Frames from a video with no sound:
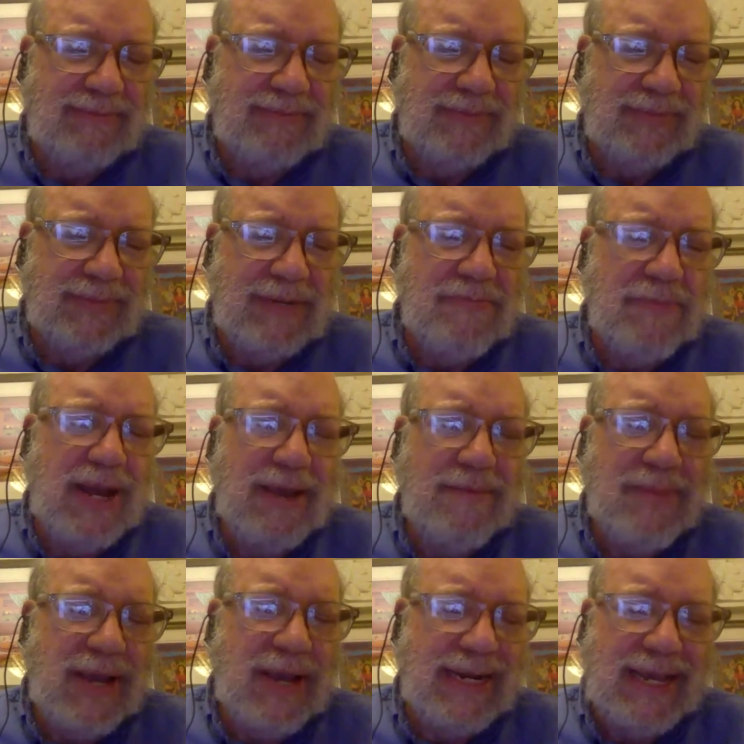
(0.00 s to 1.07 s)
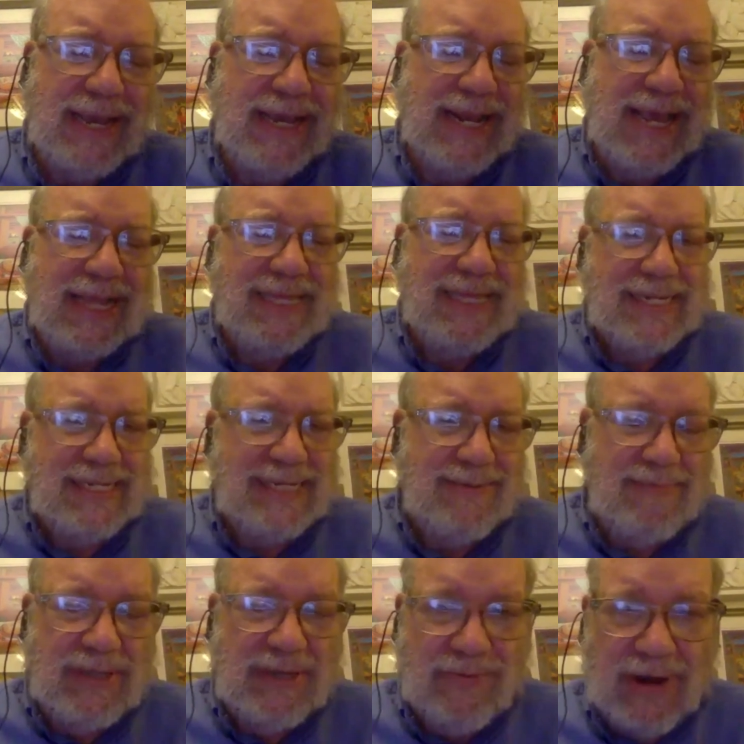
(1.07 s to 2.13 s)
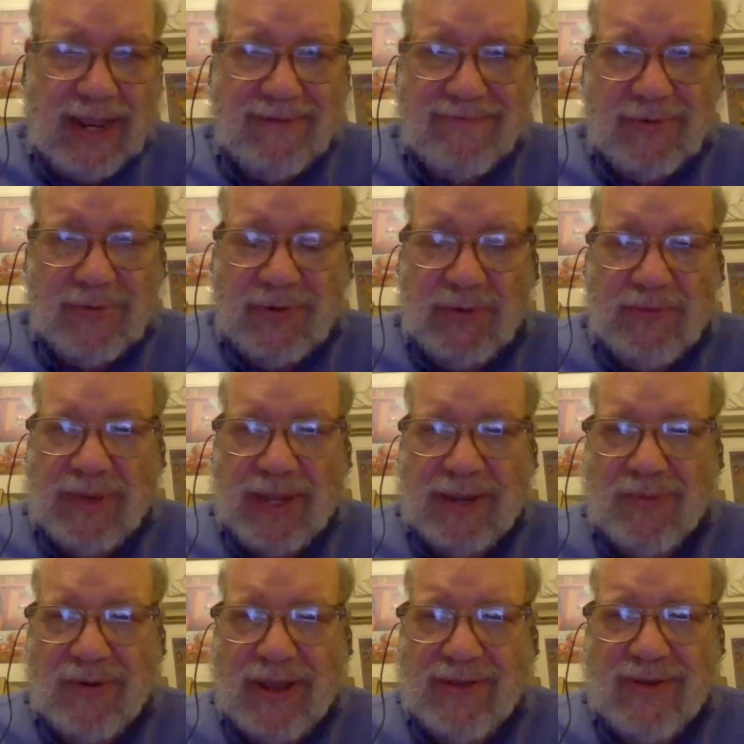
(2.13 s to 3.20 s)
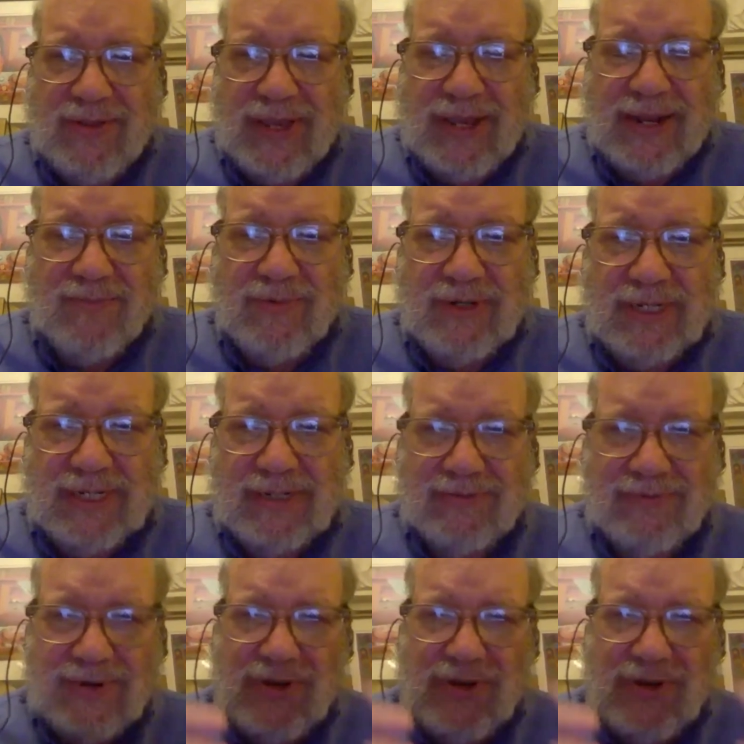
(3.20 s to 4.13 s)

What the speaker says: in my mind I had this sibling rivalry with my brother that was